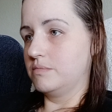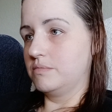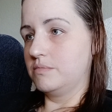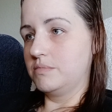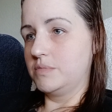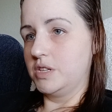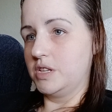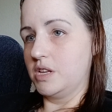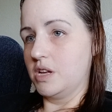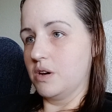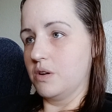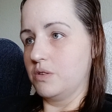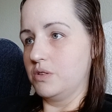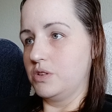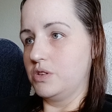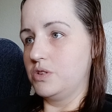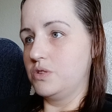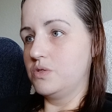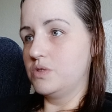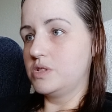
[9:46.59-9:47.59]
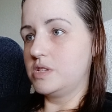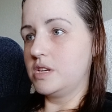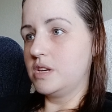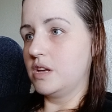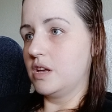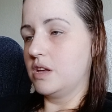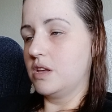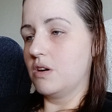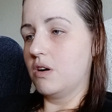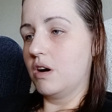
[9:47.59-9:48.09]
using
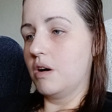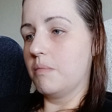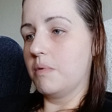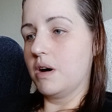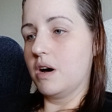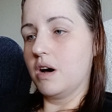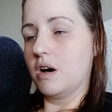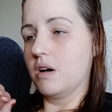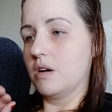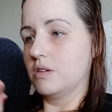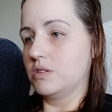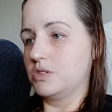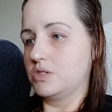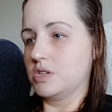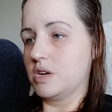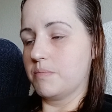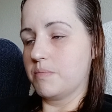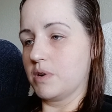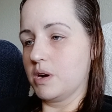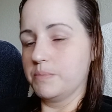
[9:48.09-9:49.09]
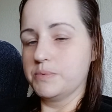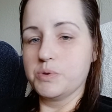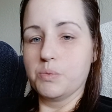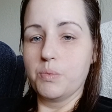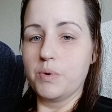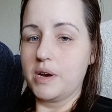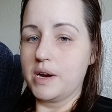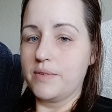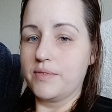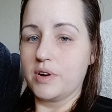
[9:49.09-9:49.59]
a yoga ball, jump ropes,
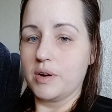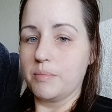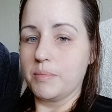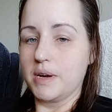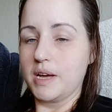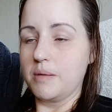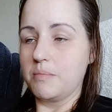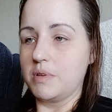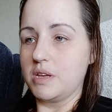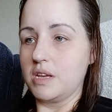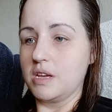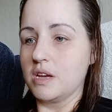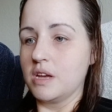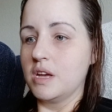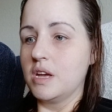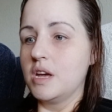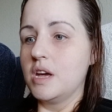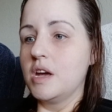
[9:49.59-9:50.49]
whatever it might be.